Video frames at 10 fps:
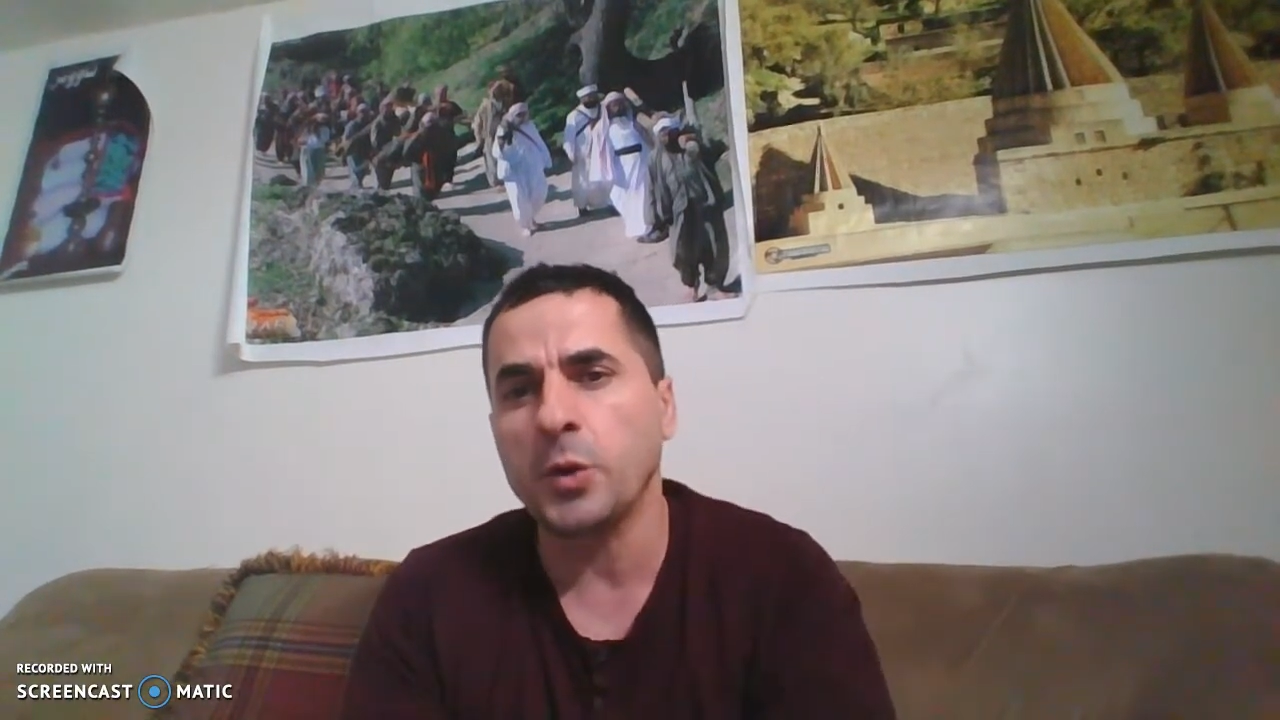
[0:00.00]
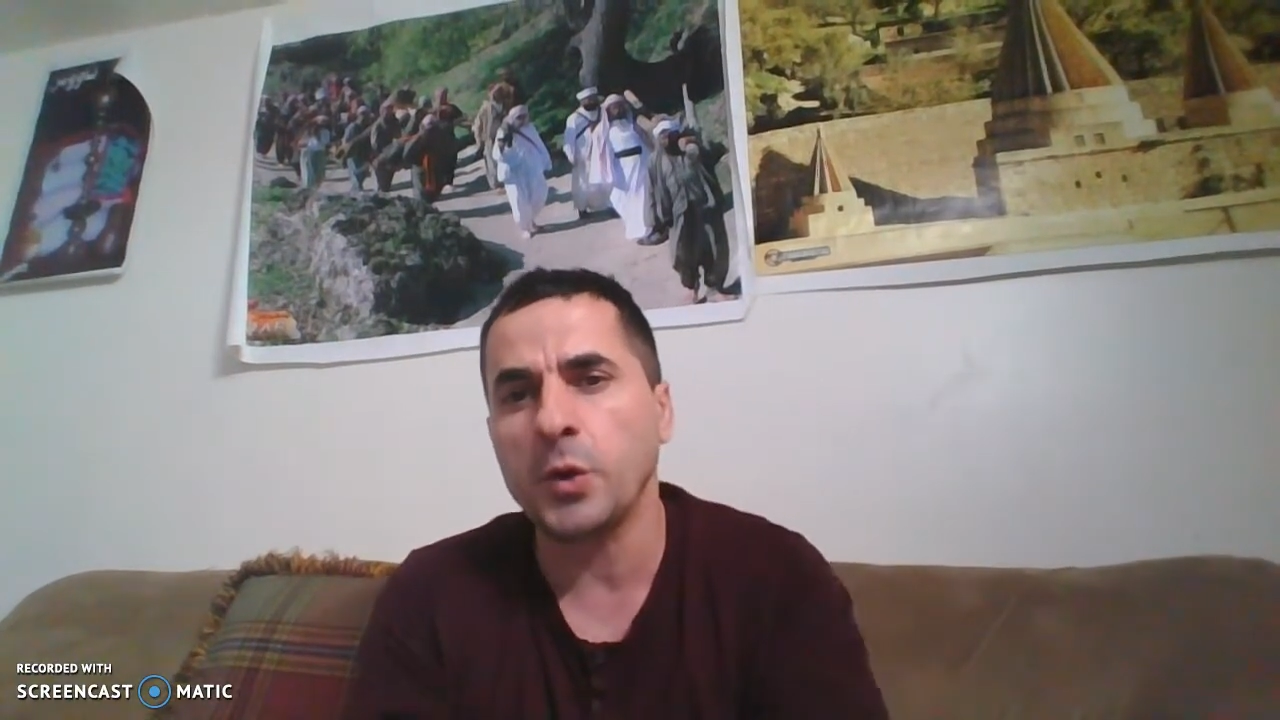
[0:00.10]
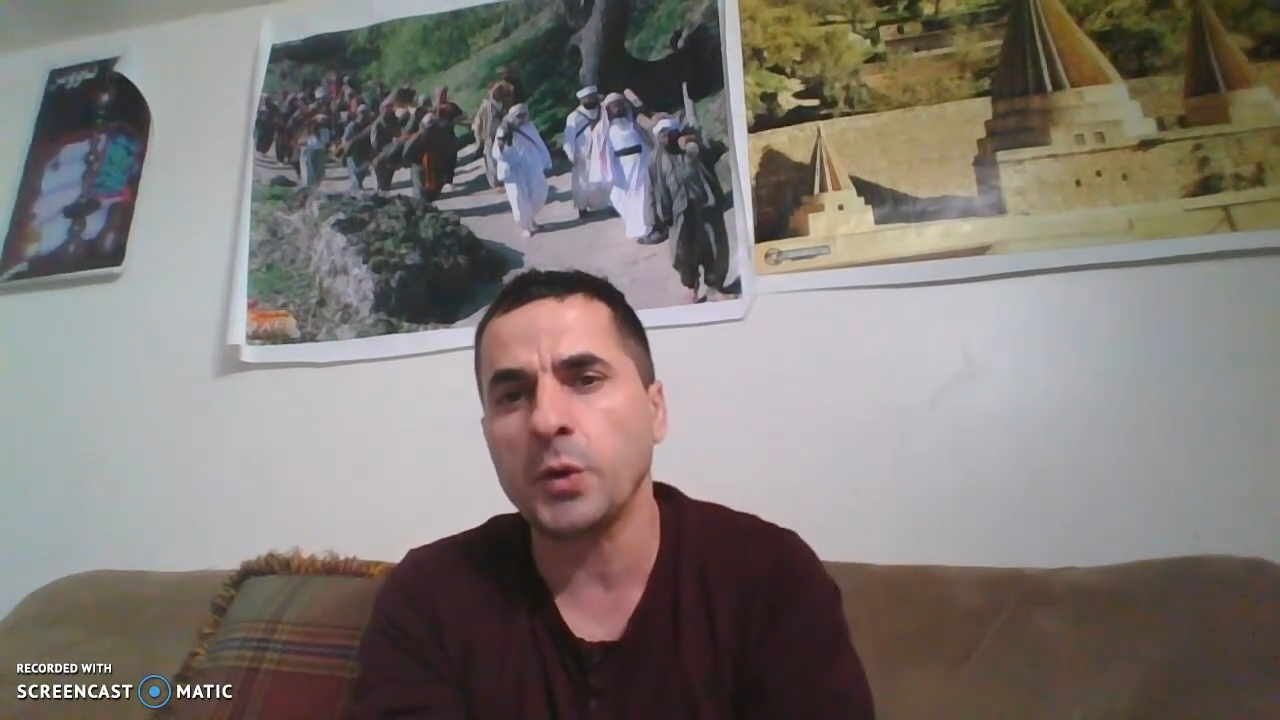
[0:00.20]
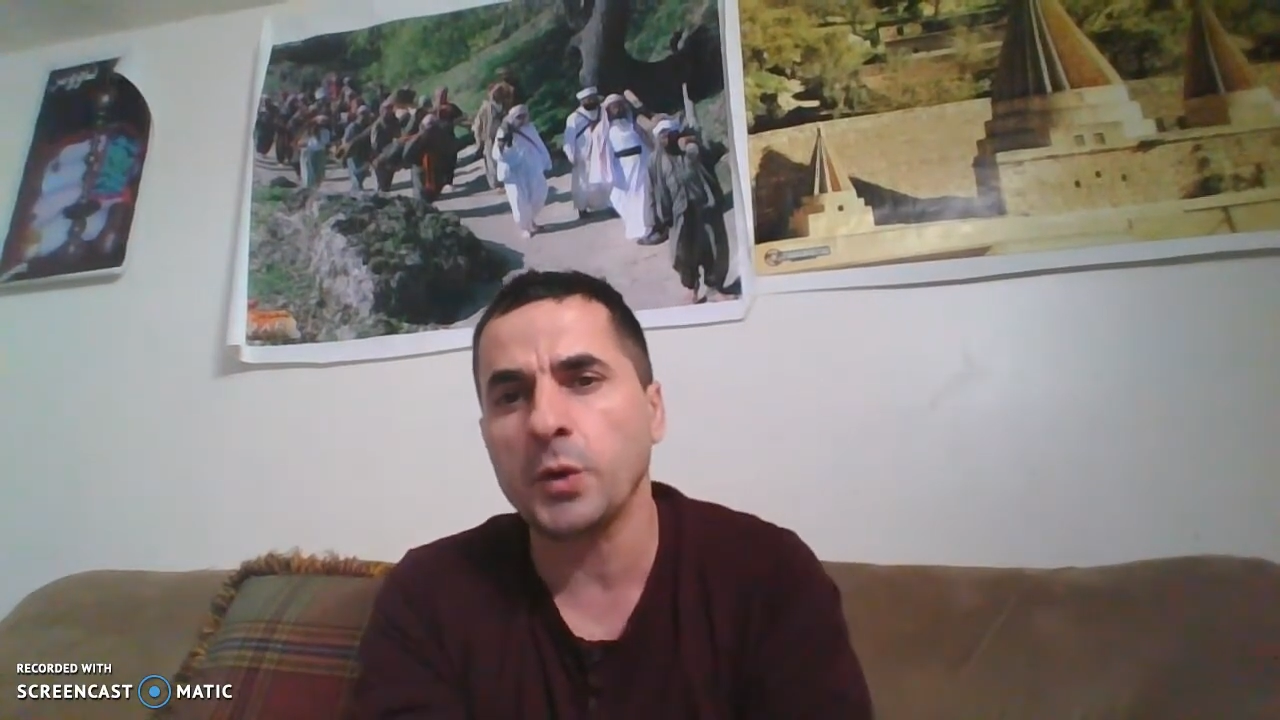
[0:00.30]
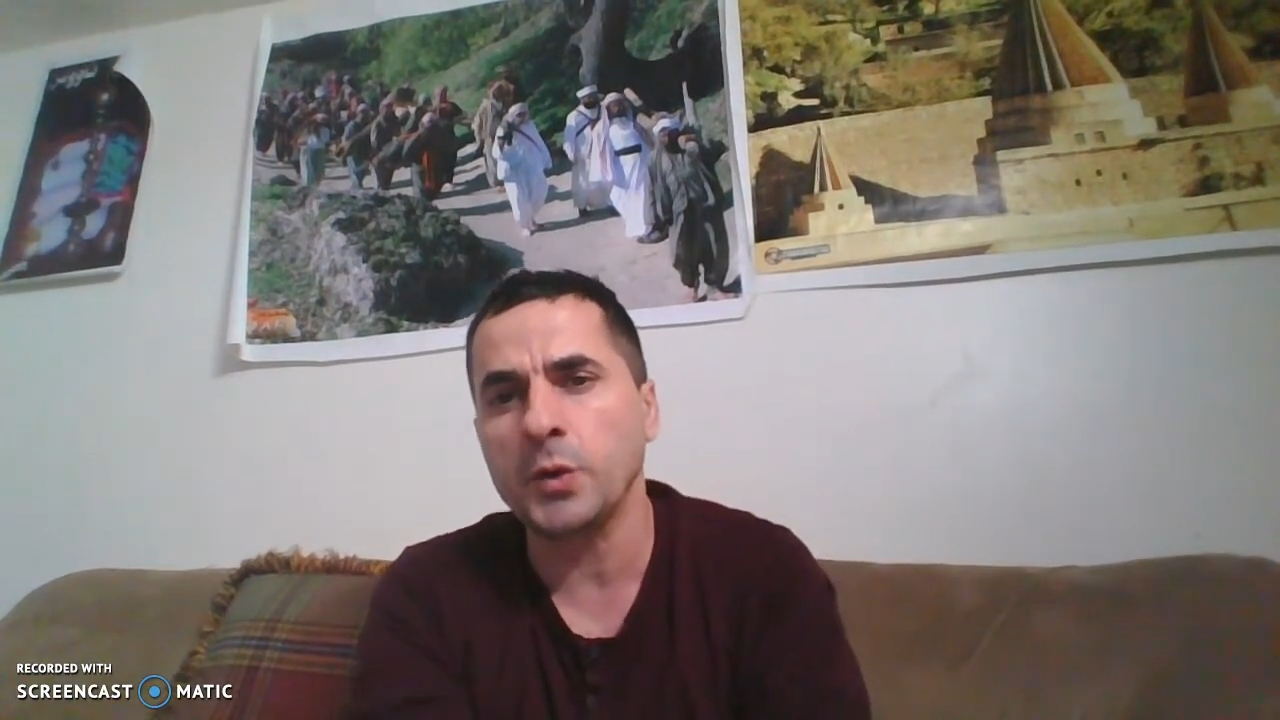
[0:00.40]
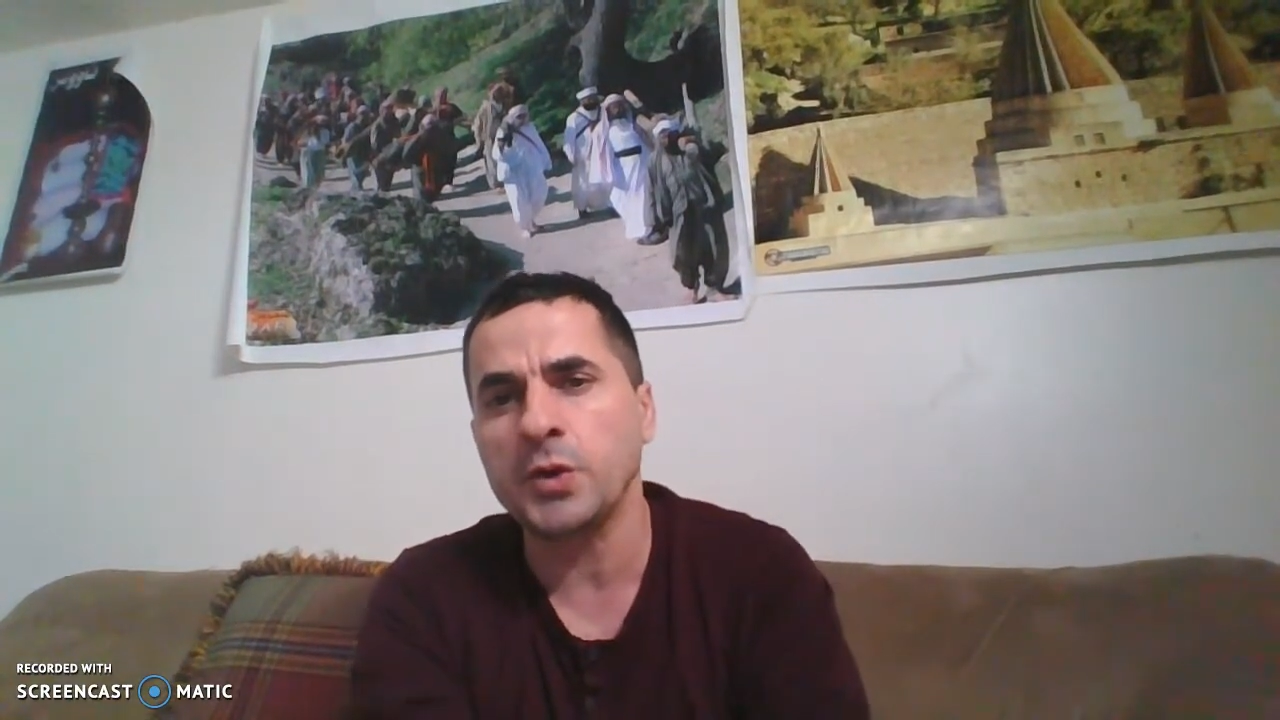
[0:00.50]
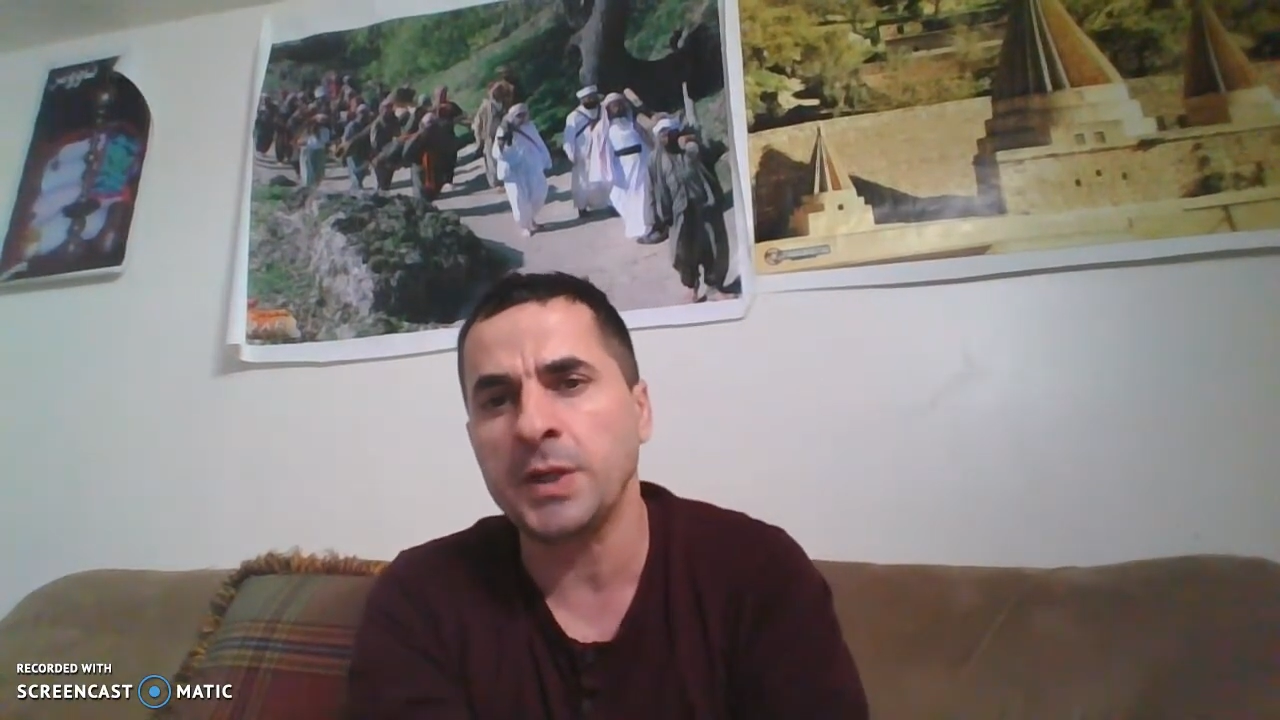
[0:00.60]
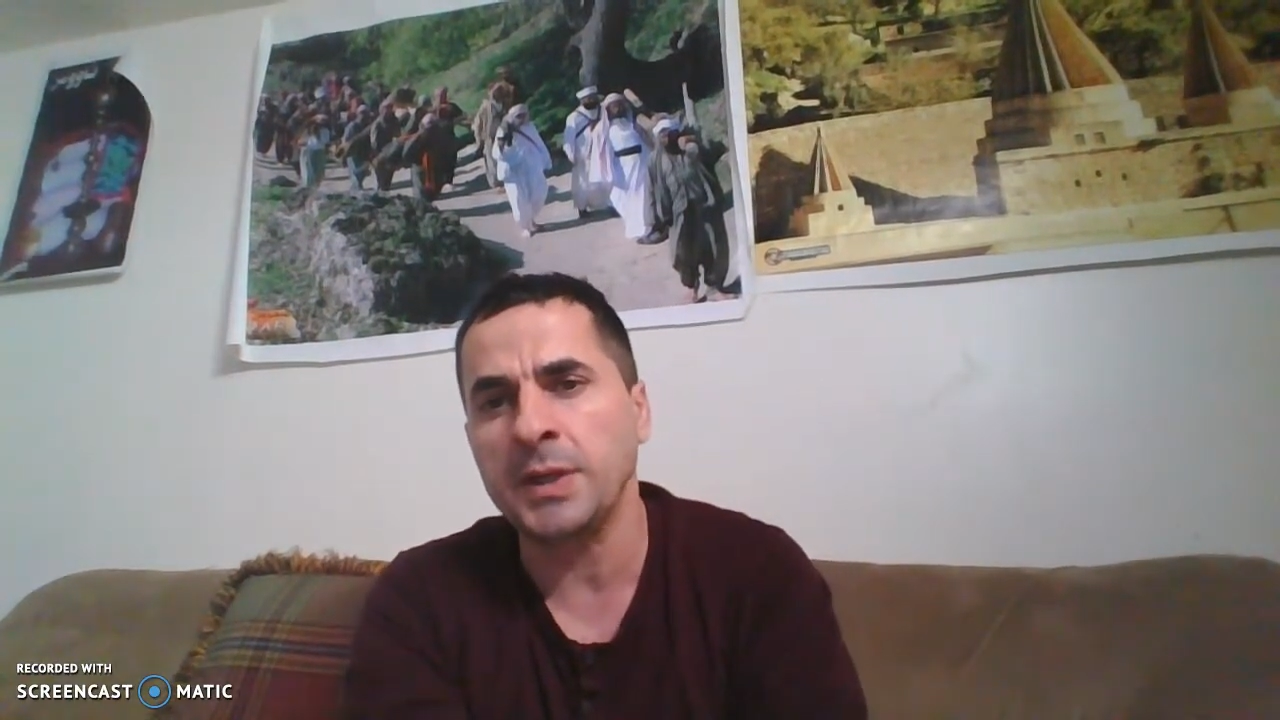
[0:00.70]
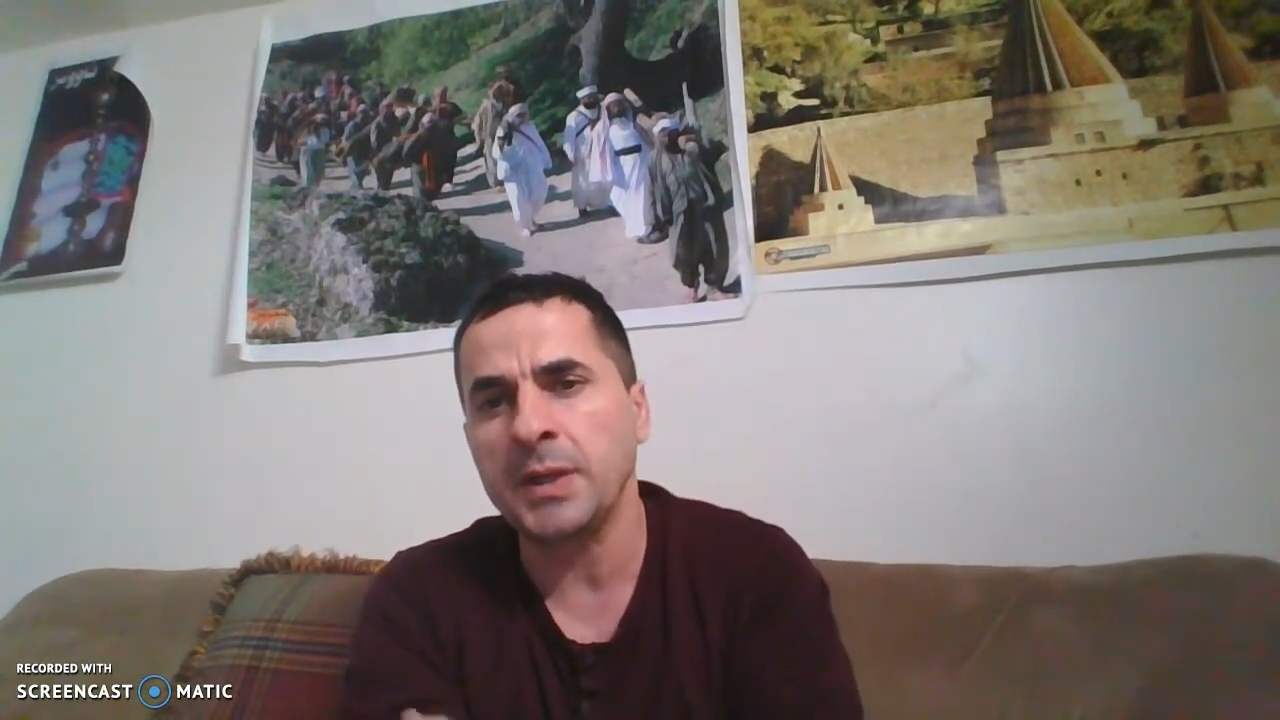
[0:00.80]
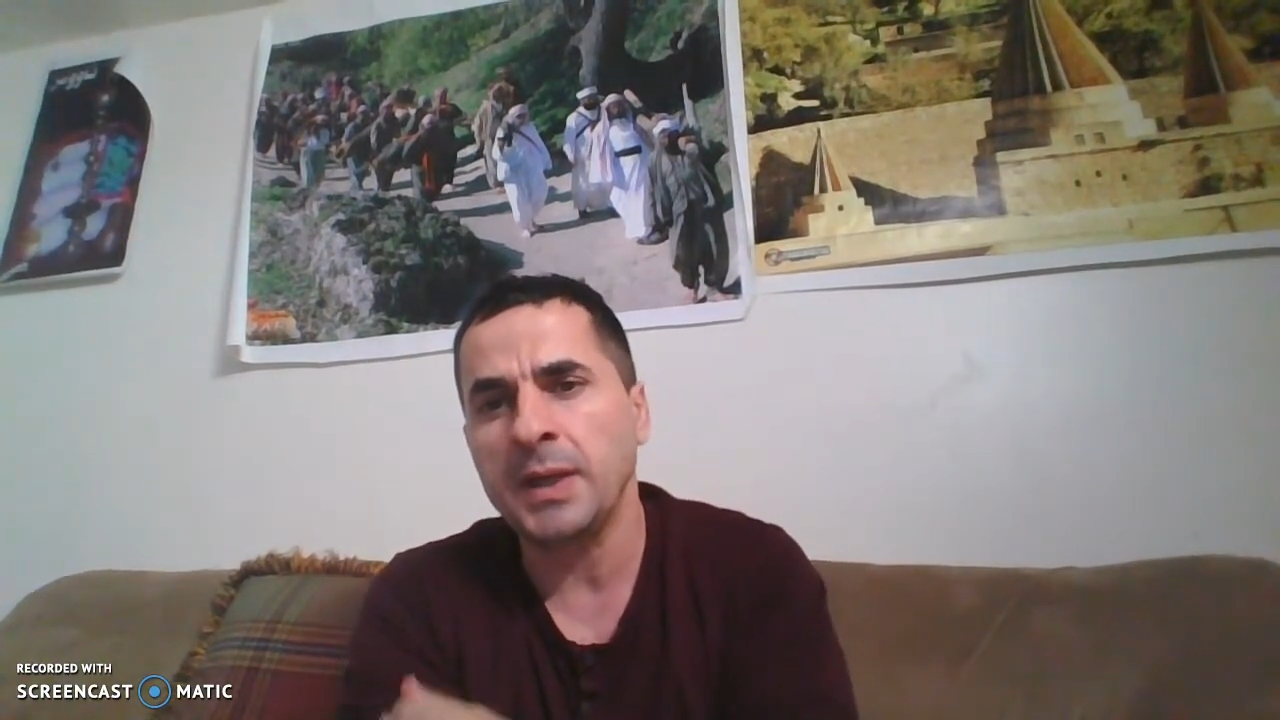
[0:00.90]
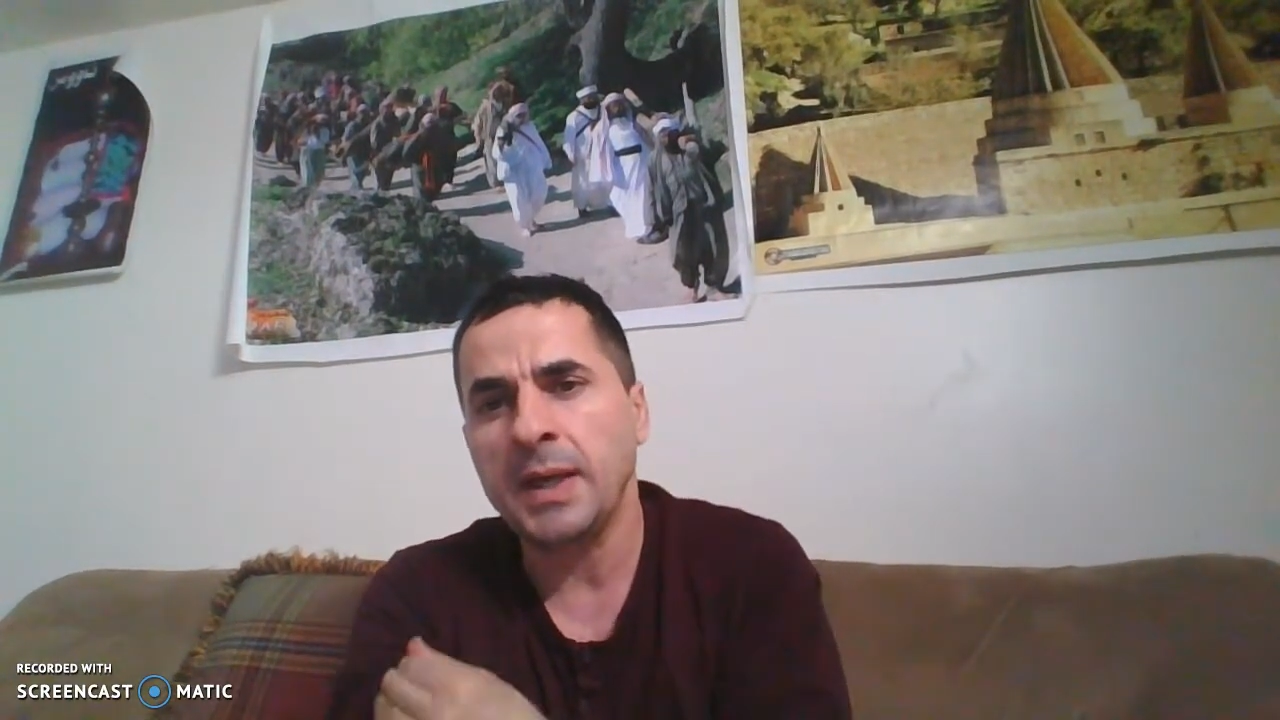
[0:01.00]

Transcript: conclusion